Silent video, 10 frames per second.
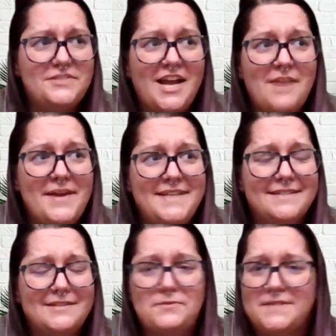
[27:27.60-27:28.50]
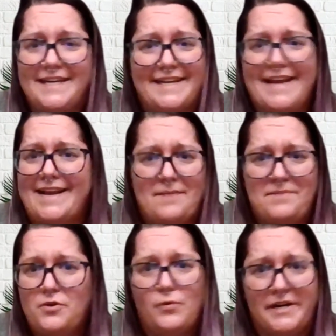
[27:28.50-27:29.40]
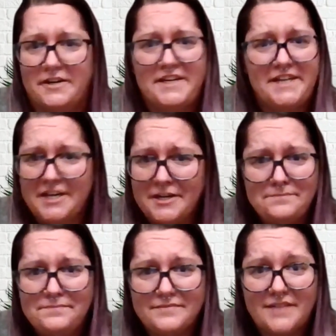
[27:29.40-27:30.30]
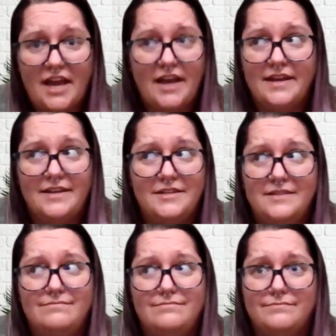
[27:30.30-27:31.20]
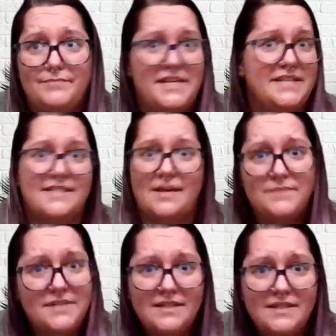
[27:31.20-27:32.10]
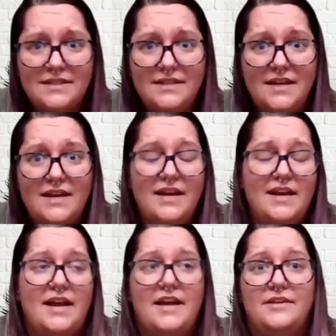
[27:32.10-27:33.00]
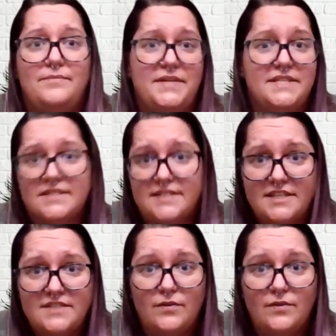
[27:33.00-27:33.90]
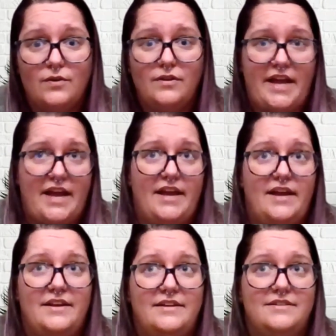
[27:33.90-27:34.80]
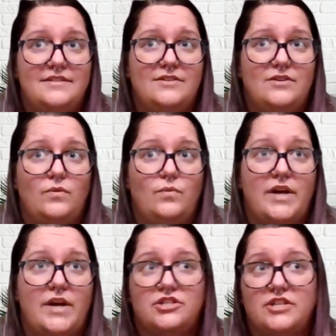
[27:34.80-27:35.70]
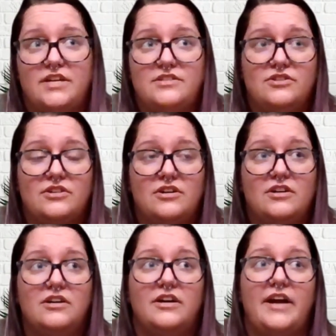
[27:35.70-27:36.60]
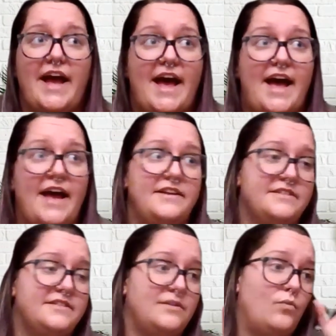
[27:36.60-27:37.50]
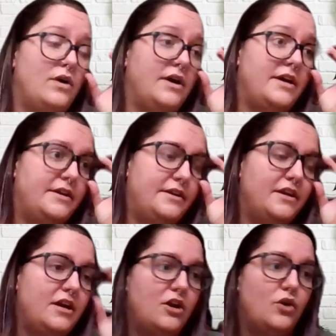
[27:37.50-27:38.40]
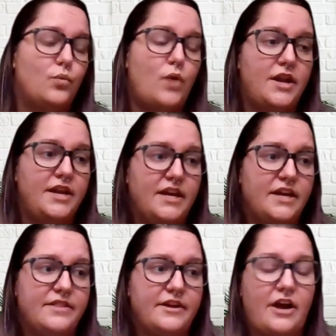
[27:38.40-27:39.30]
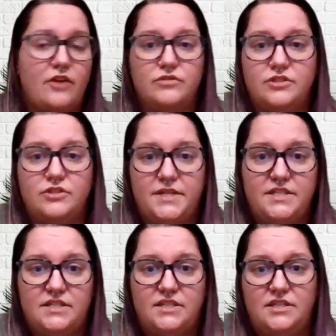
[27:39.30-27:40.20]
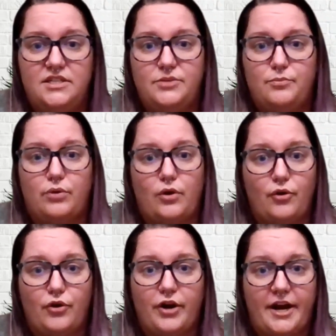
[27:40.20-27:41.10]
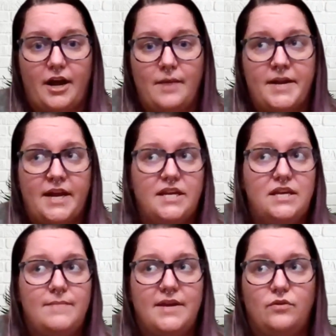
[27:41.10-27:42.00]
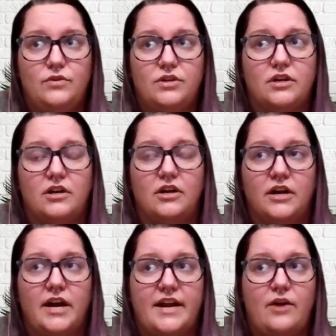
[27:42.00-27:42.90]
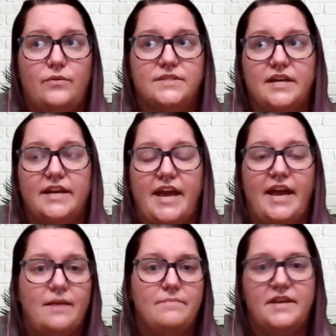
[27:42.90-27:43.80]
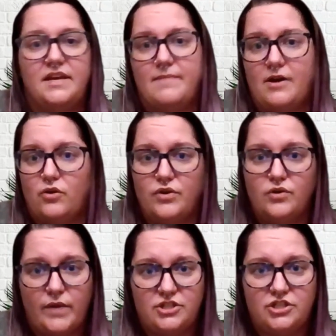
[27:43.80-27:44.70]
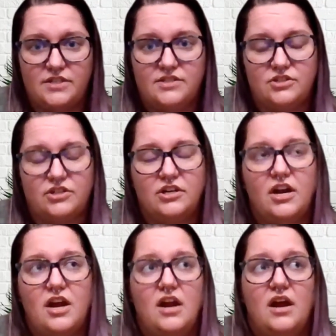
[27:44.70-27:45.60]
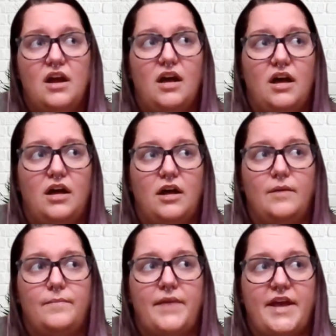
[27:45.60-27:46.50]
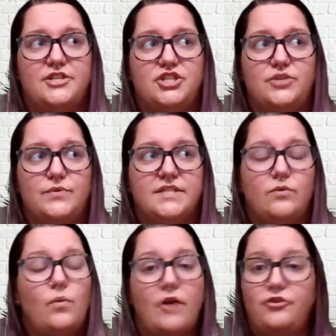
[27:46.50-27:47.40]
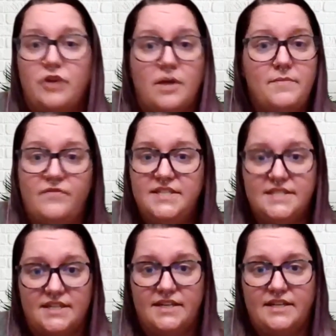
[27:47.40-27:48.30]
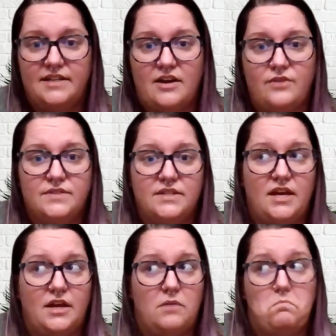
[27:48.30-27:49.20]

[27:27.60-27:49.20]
I basically was like, can I be queer here and be accepted and be successful? And Westchester had someone running their LGBT program, and I emailed her and I was like, hey, I'm thinking about going to Westchester. And she was like, well, why don't you come and visit? And I was like,